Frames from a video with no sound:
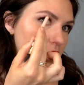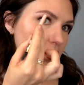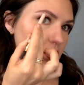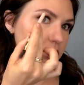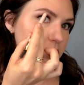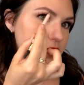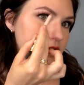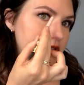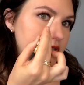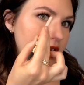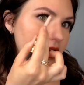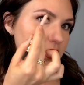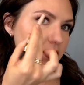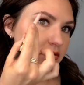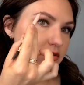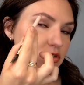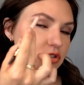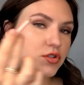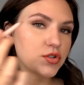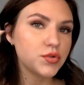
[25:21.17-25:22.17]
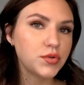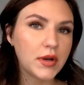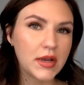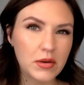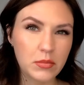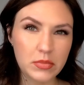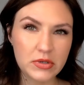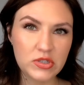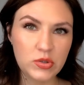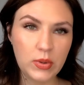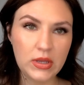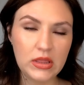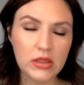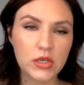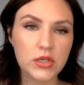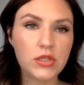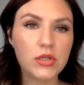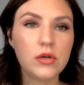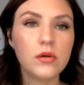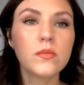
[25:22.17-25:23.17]
almost kind of straight between
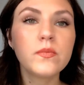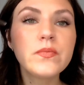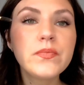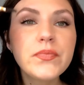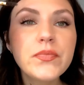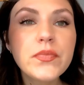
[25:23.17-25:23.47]
the two